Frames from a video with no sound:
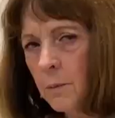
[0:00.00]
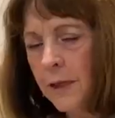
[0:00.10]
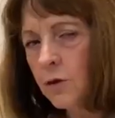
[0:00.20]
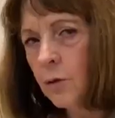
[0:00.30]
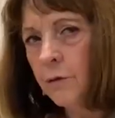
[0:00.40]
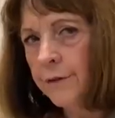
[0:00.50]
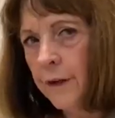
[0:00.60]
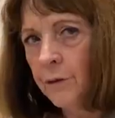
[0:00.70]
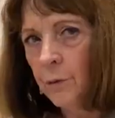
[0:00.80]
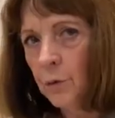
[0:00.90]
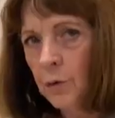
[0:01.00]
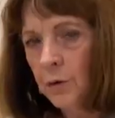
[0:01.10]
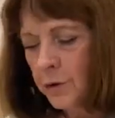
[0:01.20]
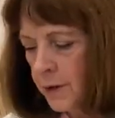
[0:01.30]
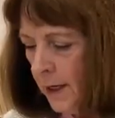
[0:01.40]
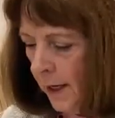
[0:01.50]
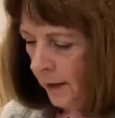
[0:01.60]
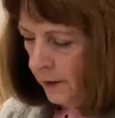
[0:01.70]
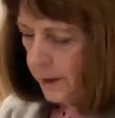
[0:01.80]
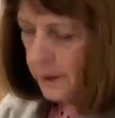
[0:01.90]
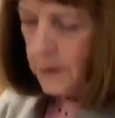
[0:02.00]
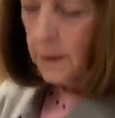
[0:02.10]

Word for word: My two favorite rulers. This